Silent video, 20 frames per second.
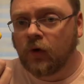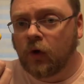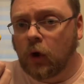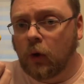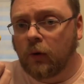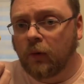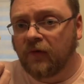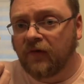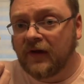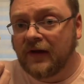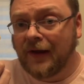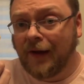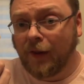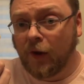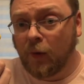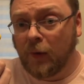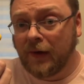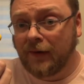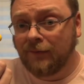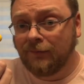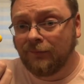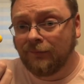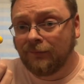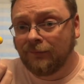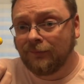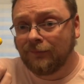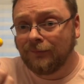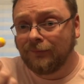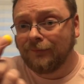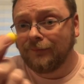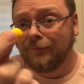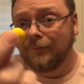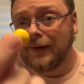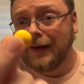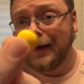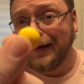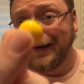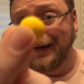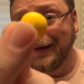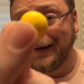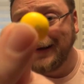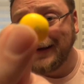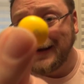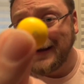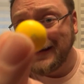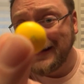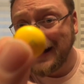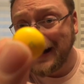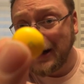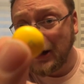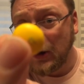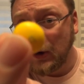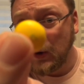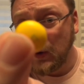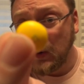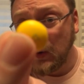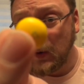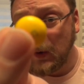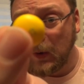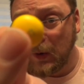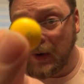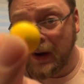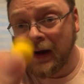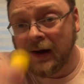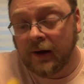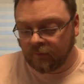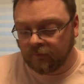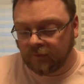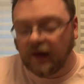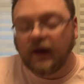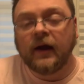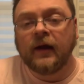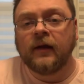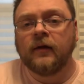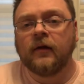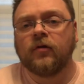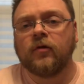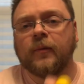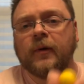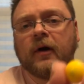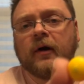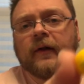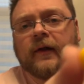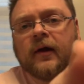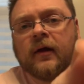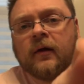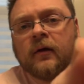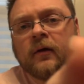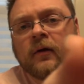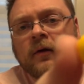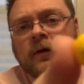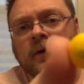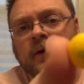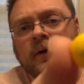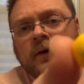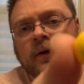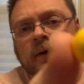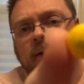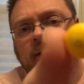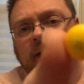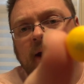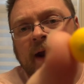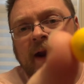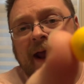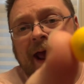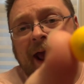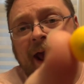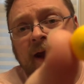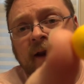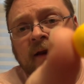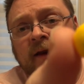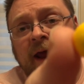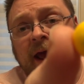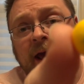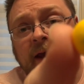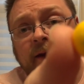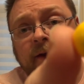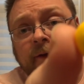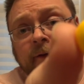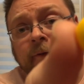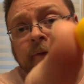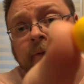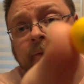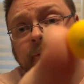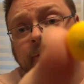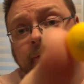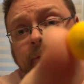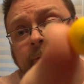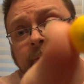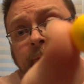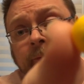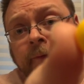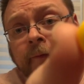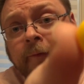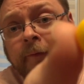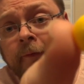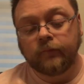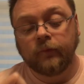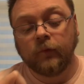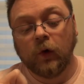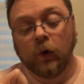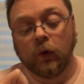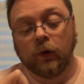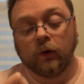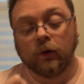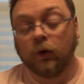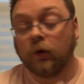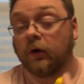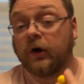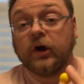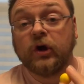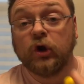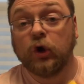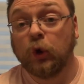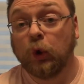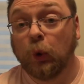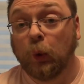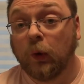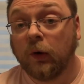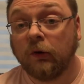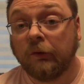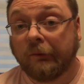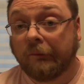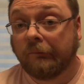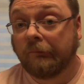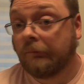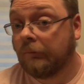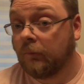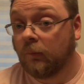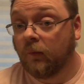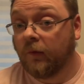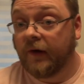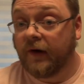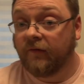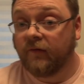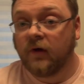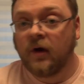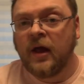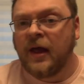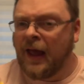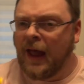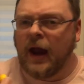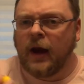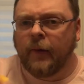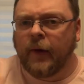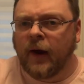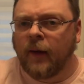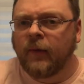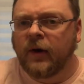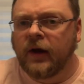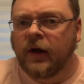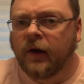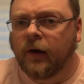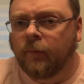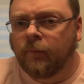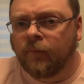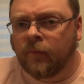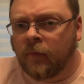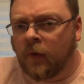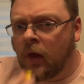Going with the yellow one. Yellow. And it's apparently an NNN. Or a U. Whatever. Anyway, I'm gonna eat it.